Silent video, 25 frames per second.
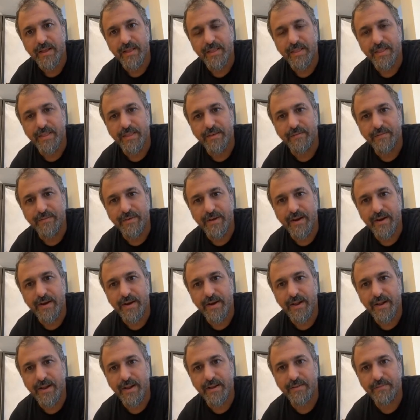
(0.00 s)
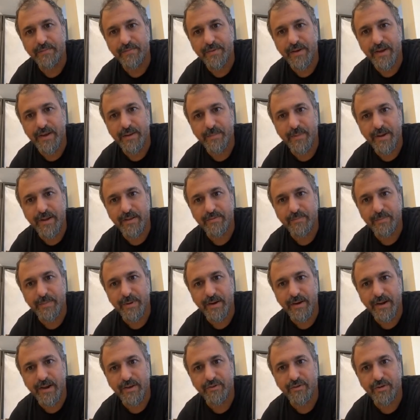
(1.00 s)
very famous
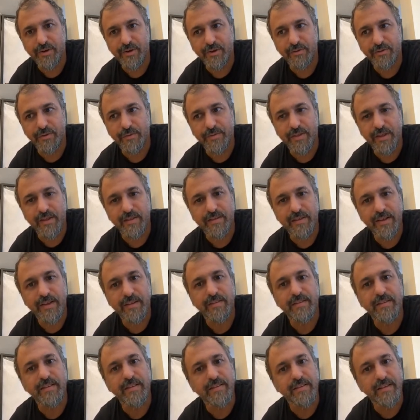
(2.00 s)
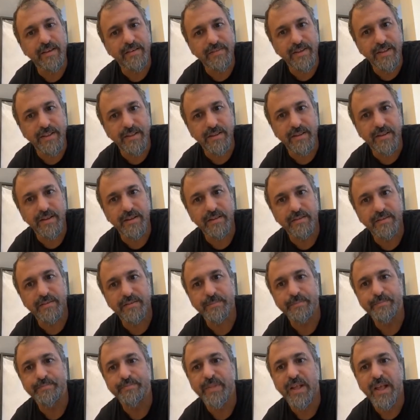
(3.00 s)
percussionist of the 60s, 70s,
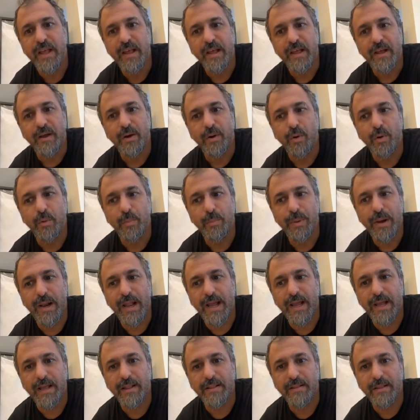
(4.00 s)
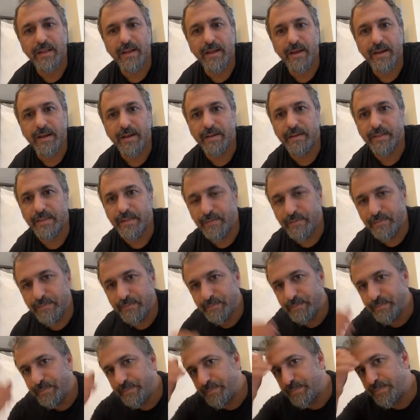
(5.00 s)
who played the
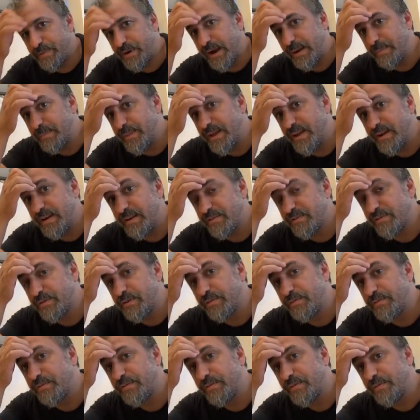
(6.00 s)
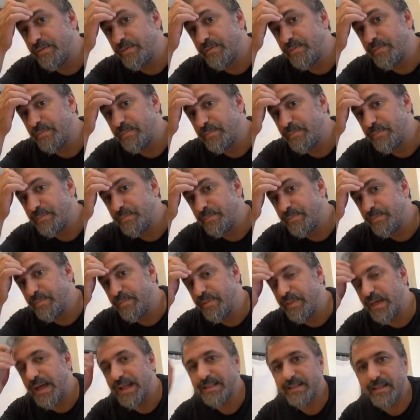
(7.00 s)
premieres of
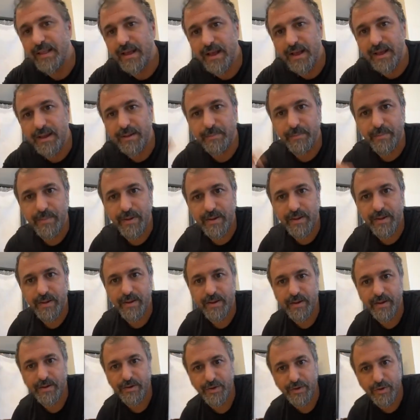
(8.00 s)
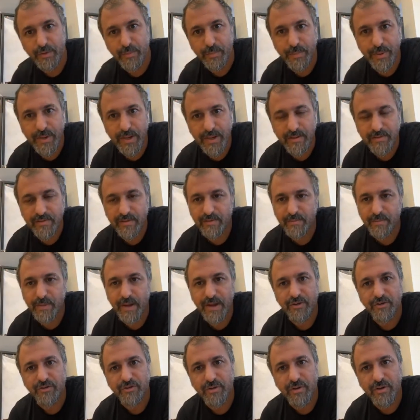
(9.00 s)
that time new pieces by
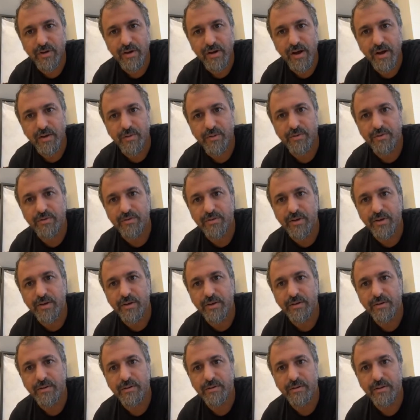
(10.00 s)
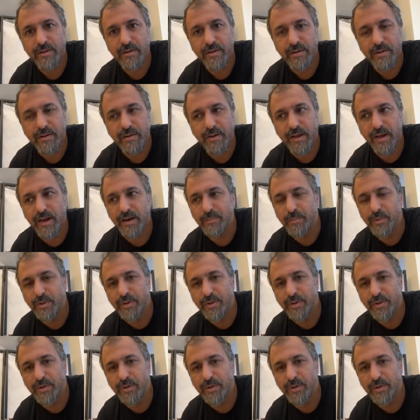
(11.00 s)
Stockhausen, Helmut